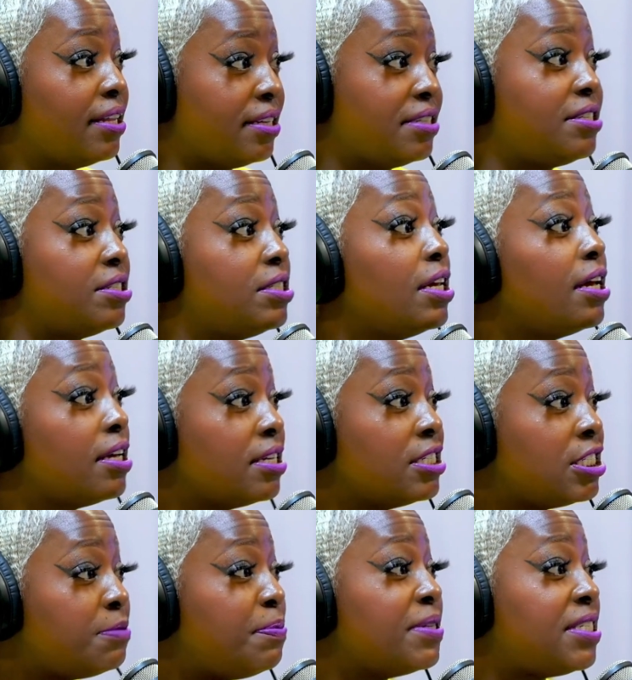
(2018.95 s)
This is
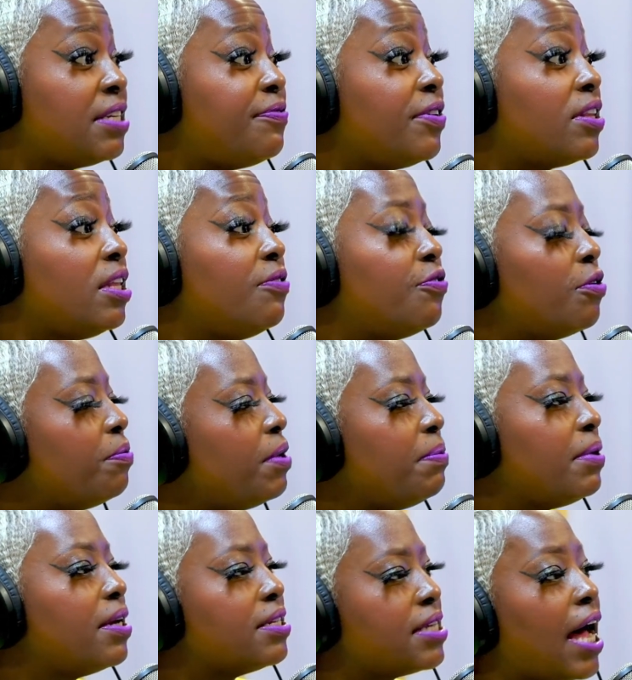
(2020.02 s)
specifically for me
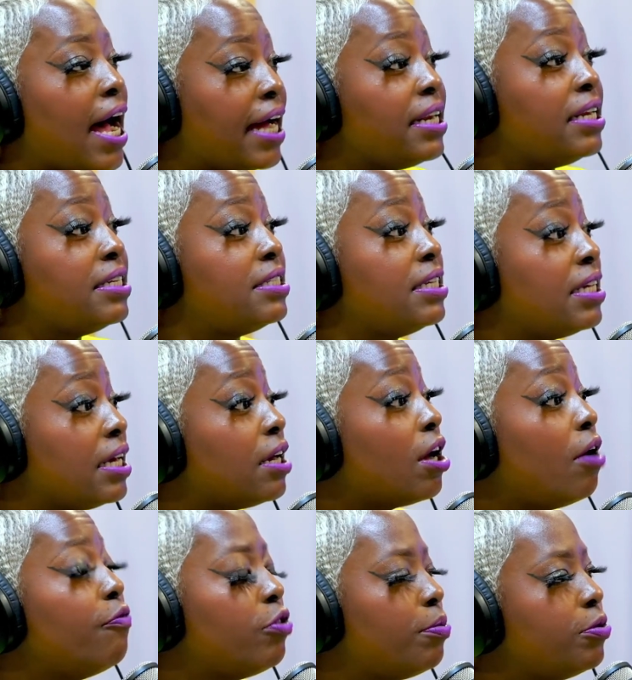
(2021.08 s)
because I need to get
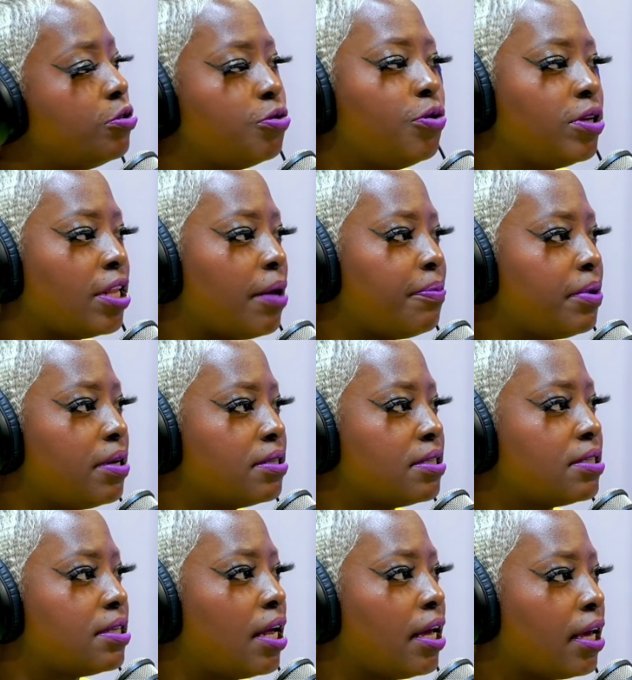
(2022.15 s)
comfortable doing that, because
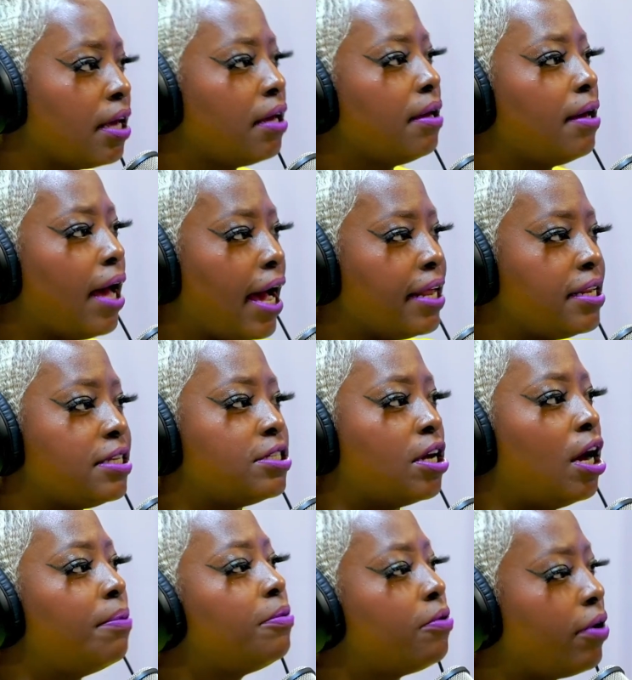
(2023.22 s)
it's like I need
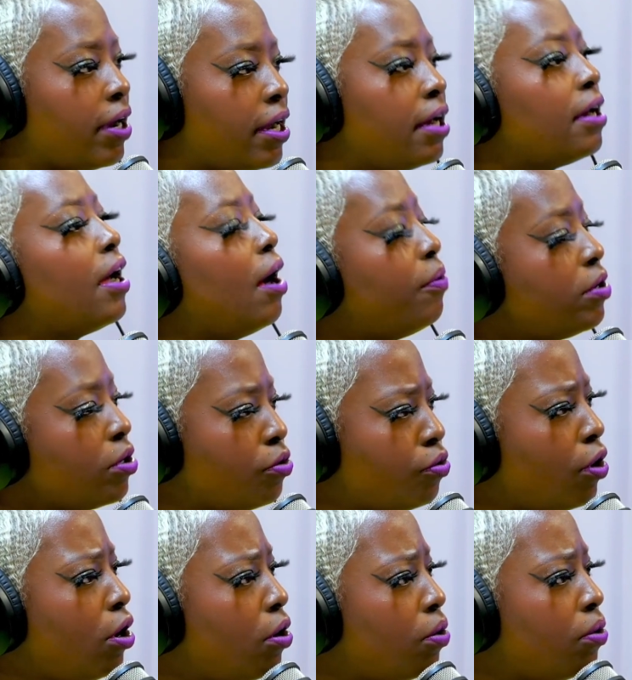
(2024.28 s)
to upgrade. I want to
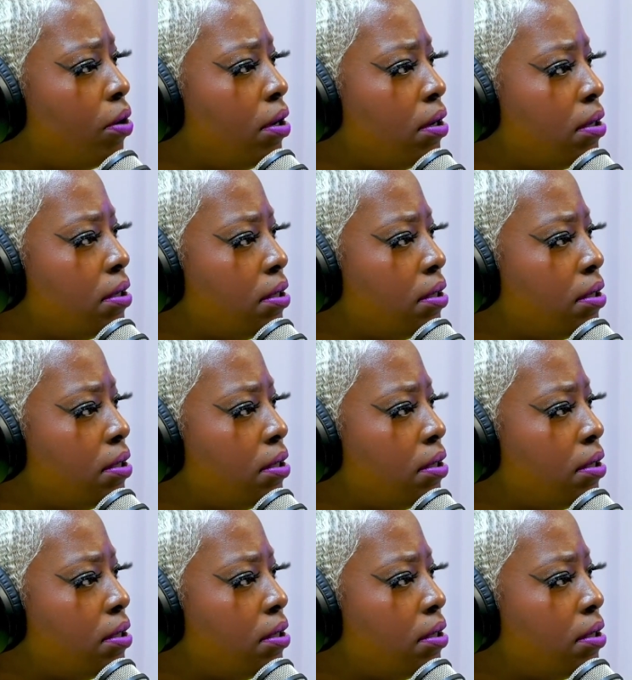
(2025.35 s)
grow.